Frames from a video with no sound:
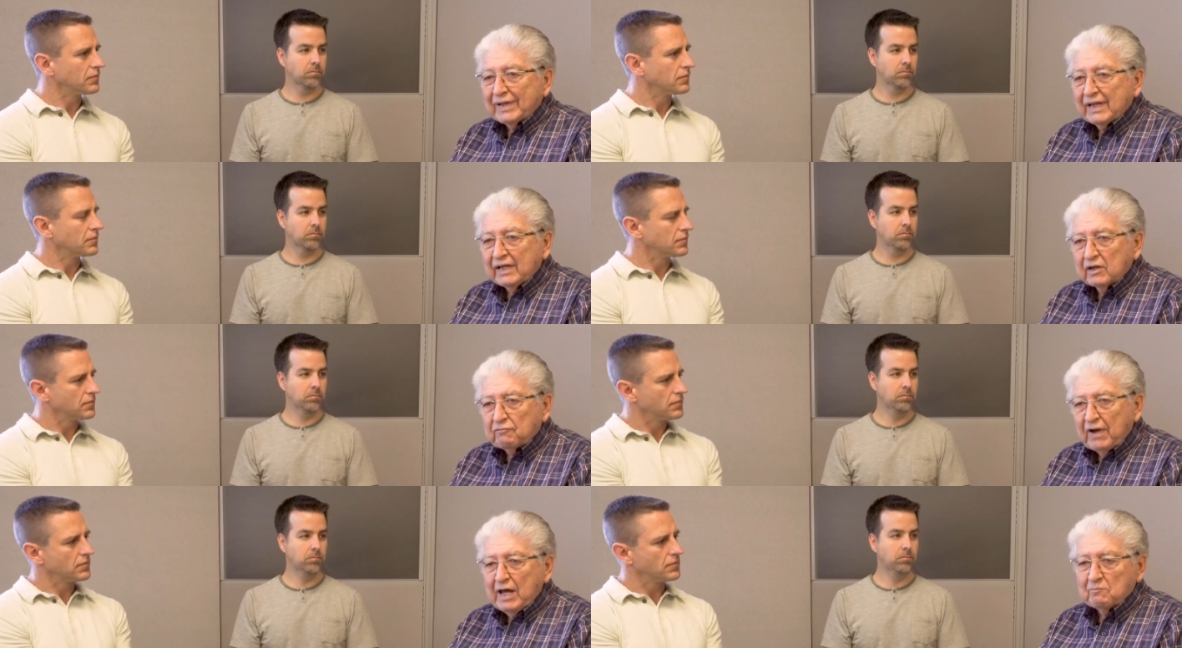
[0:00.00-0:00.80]
Speaker 1: within the
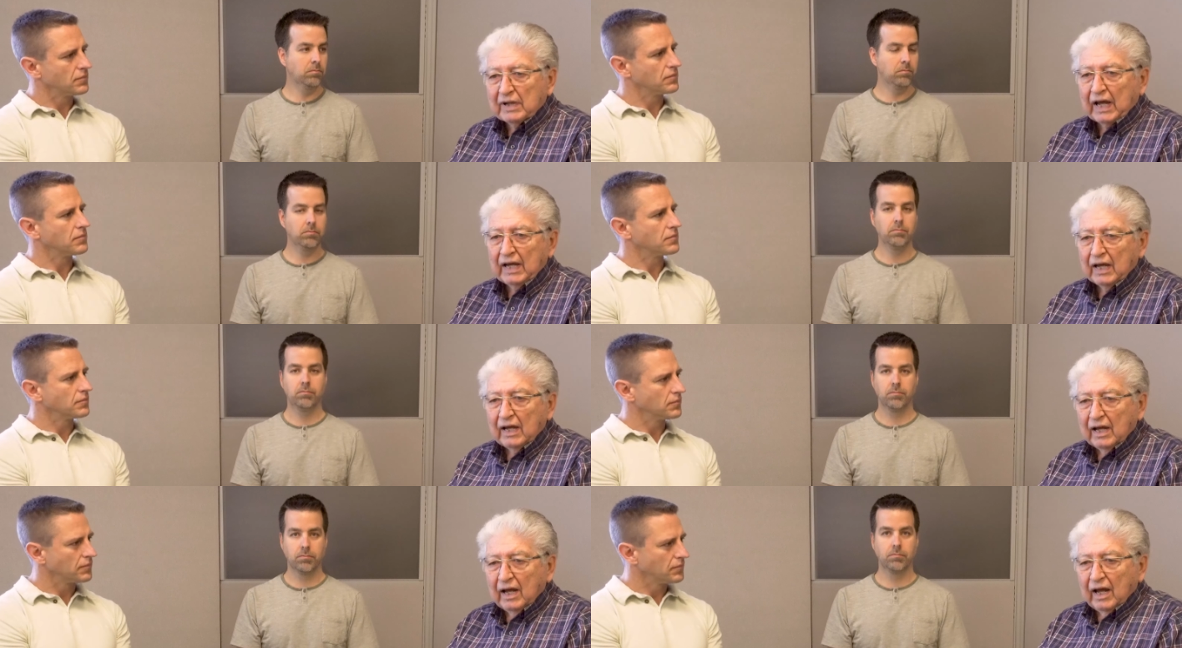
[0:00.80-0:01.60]
family.
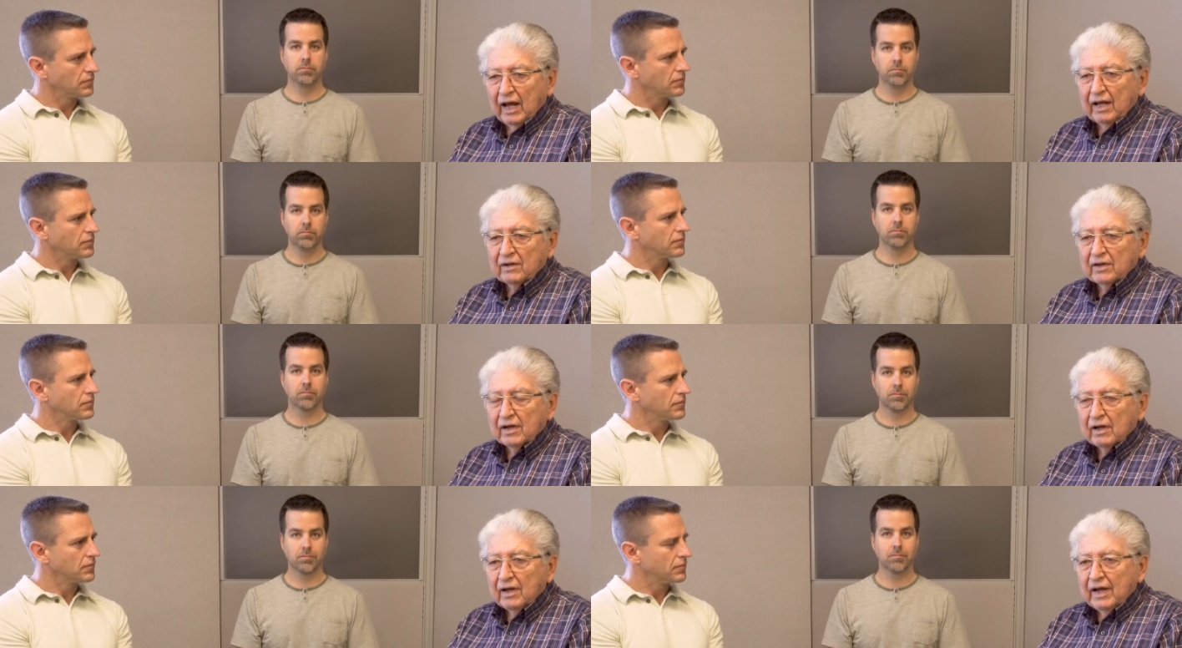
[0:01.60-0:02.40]
And
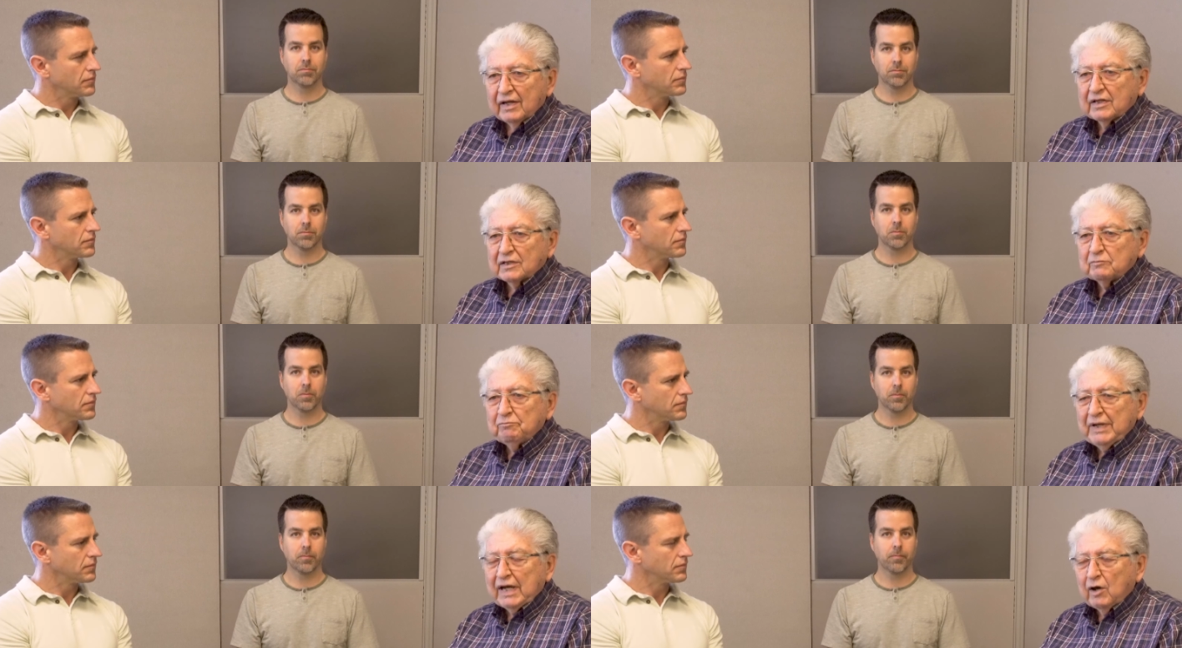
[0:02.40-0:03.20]
uh, it
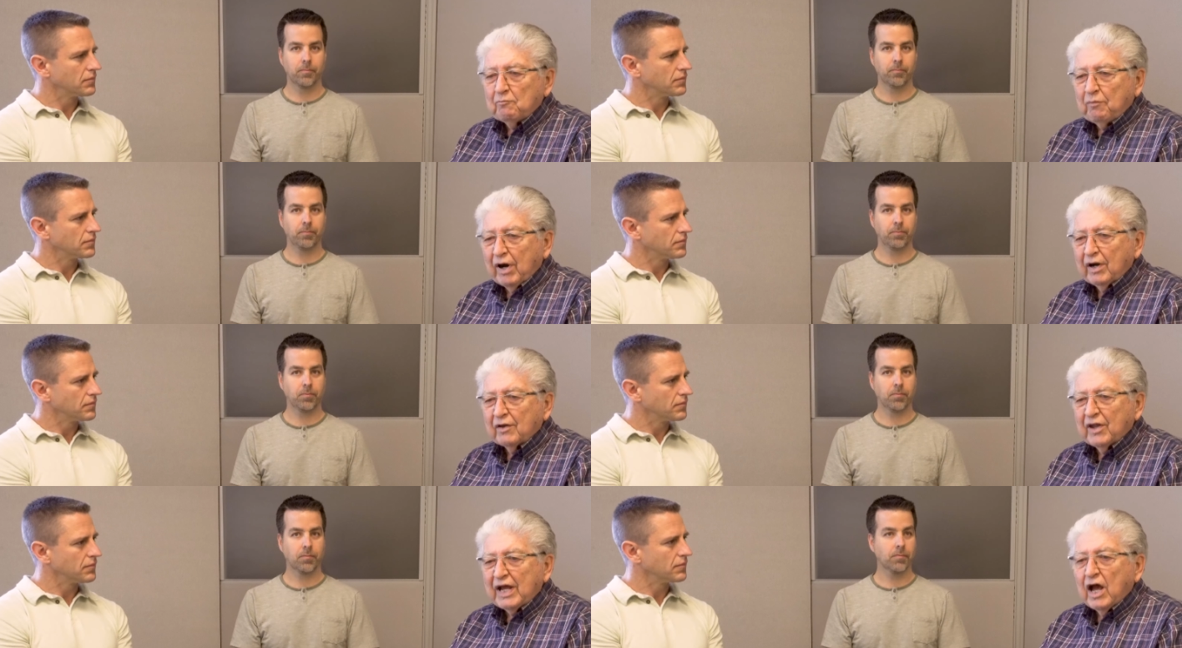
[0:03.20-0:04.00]
doesn't become part
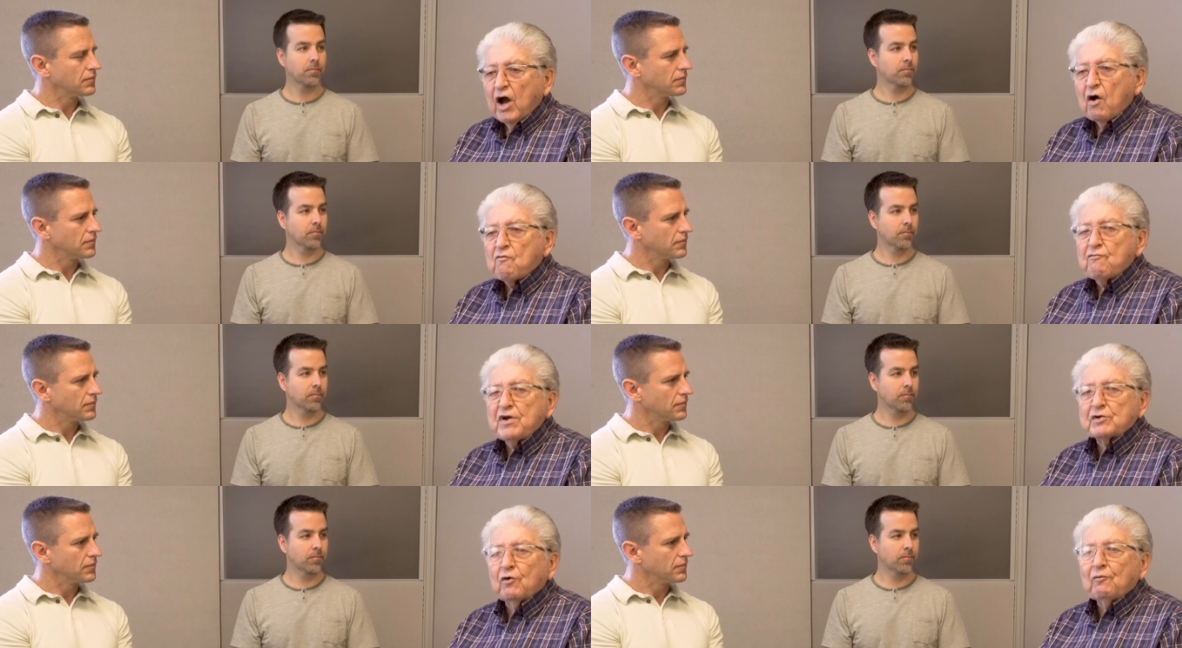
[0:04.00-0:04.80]
of the
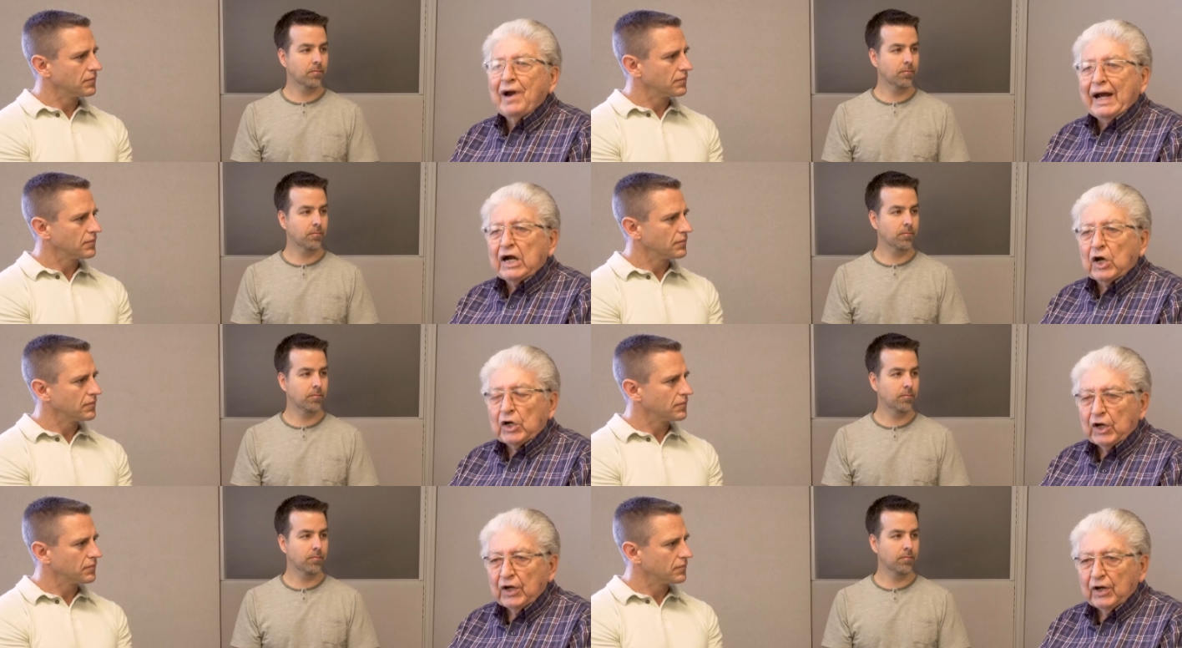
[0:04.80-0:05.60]
official
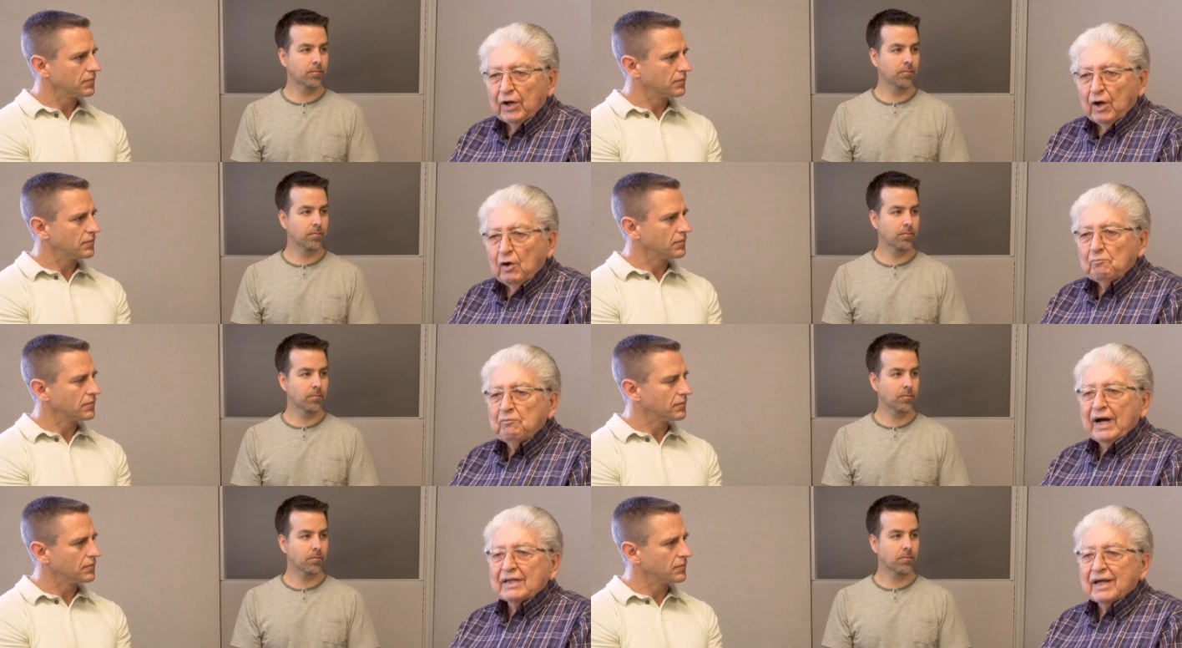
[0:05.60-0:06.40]
record,
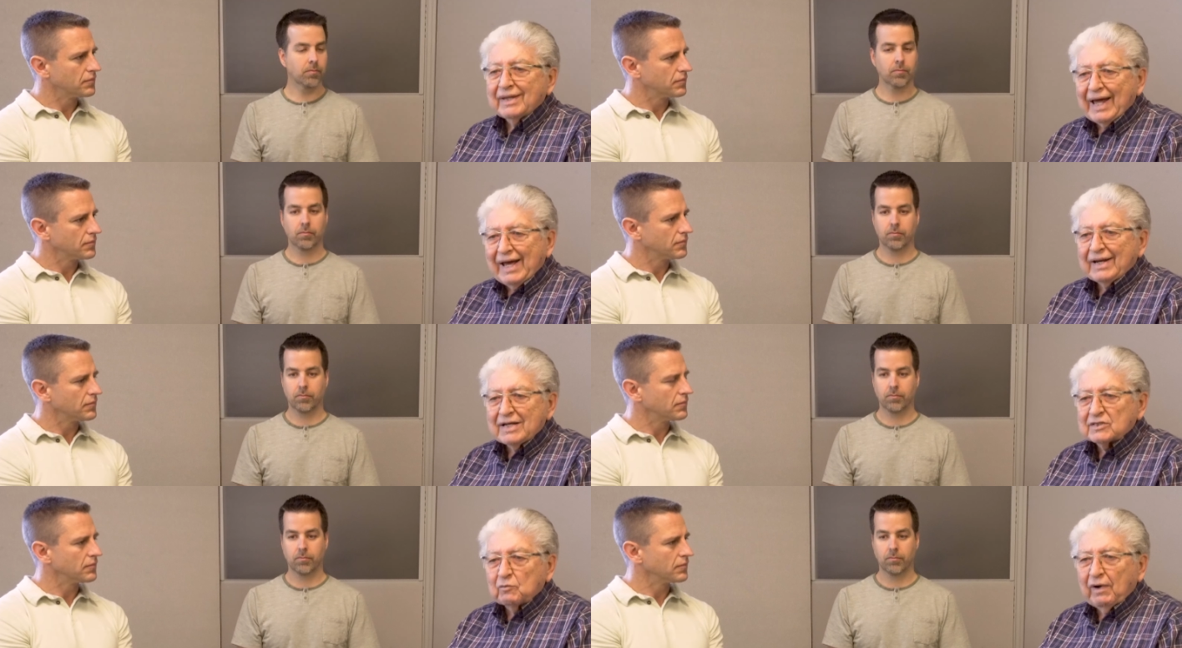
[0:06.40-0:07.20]
but that
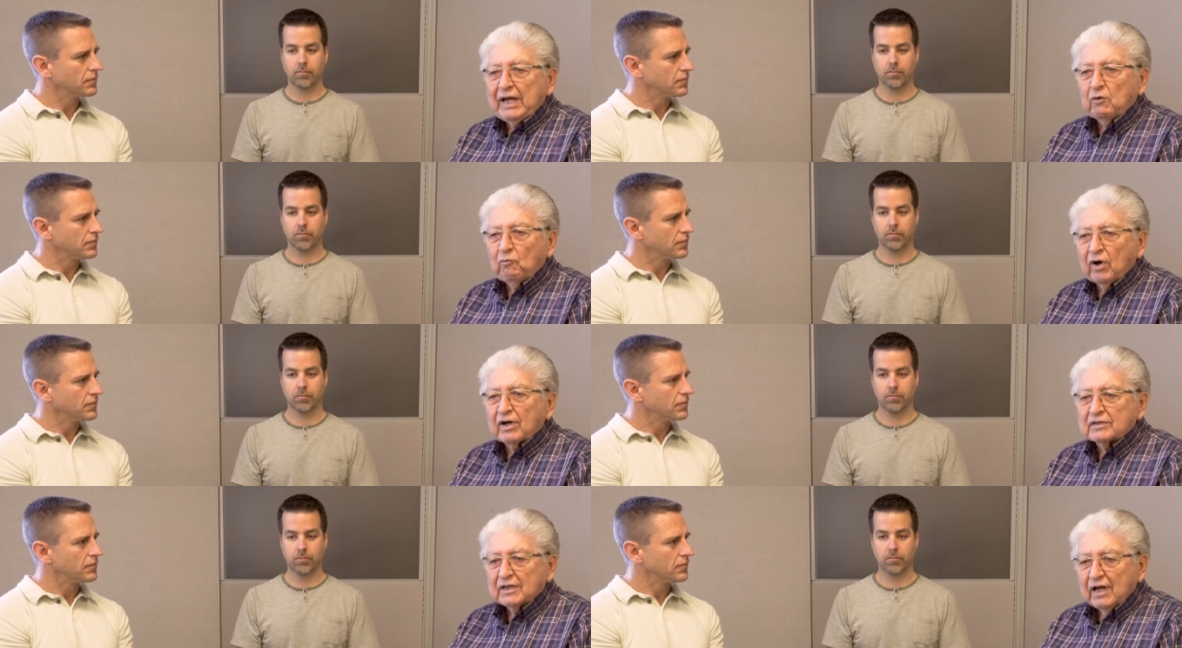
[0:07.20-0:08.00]
is the way it
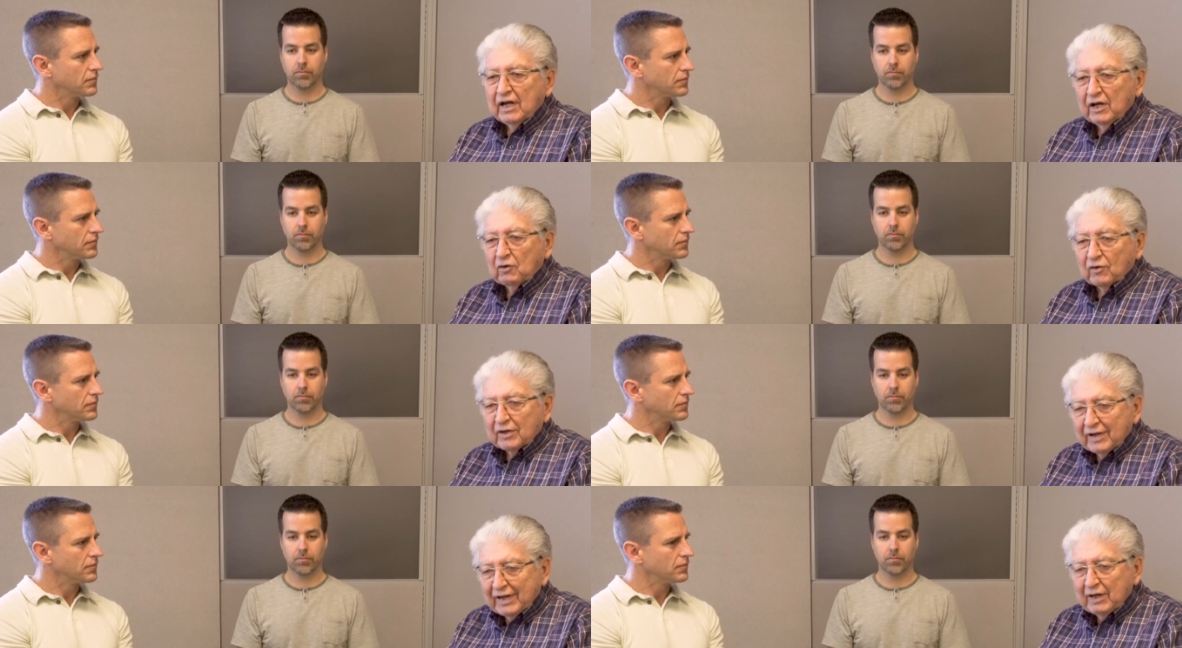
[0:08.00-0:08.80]
works in
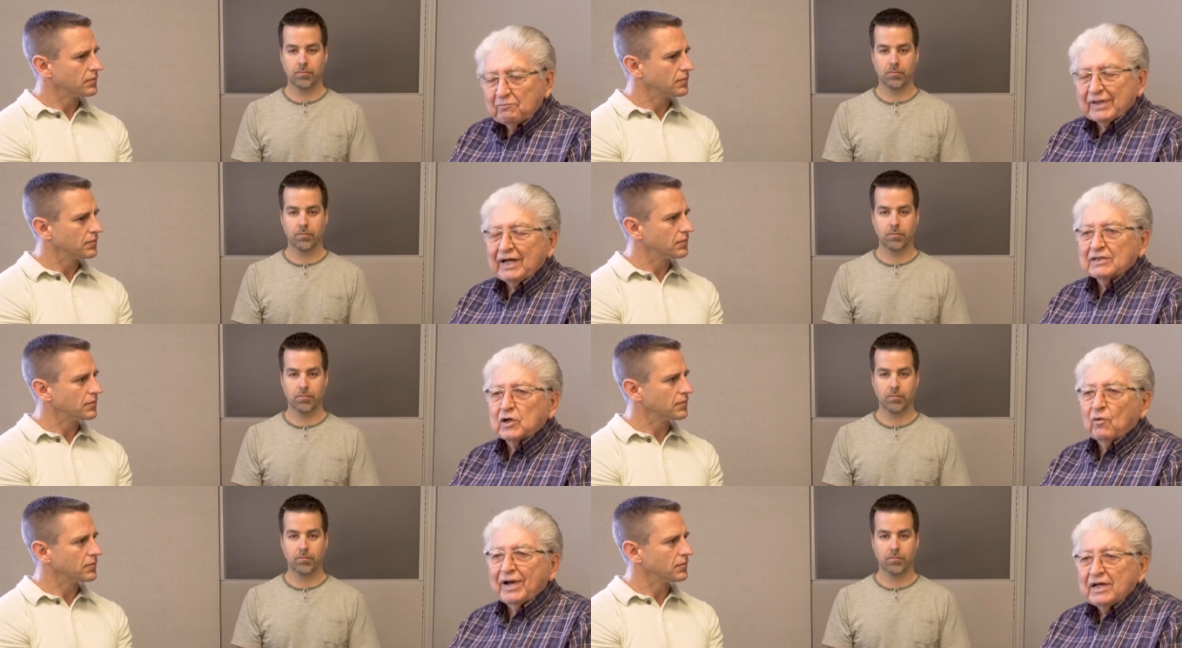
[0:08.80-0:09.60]
order to keep things
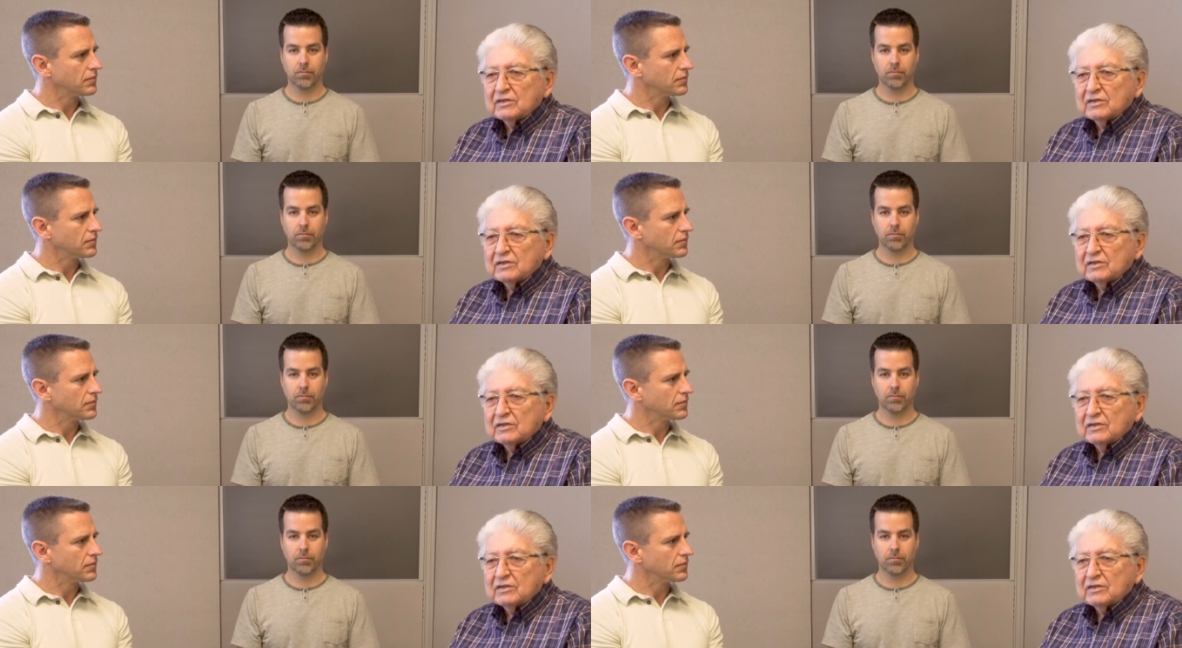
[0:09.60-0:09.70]
going.